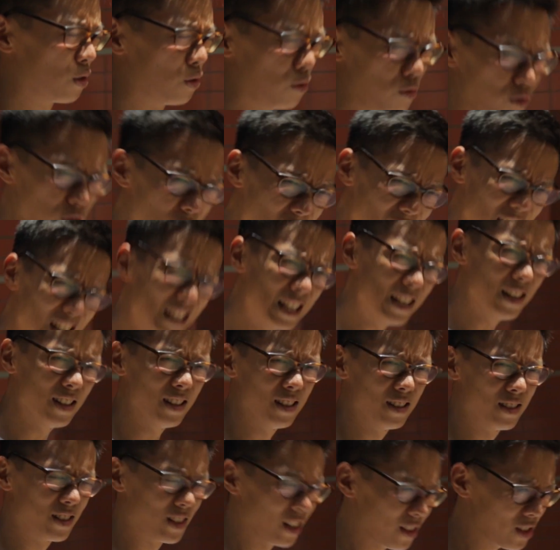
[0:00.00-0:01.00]
really
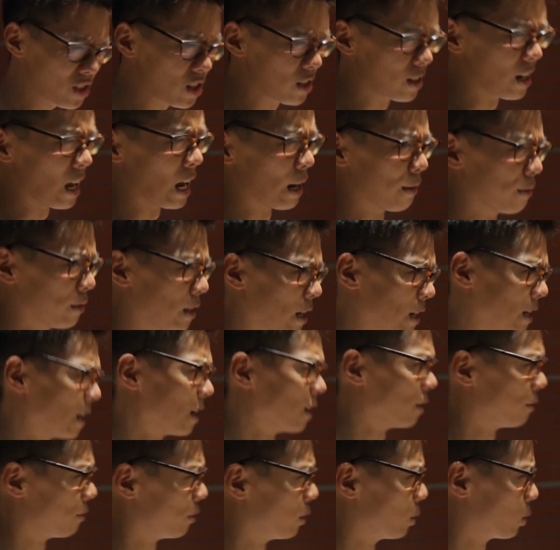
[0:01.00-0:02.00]
doesn't have an
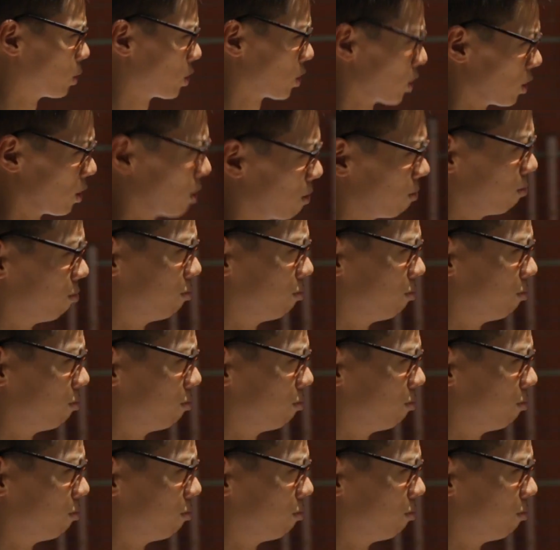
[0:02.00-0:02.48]
AA filter.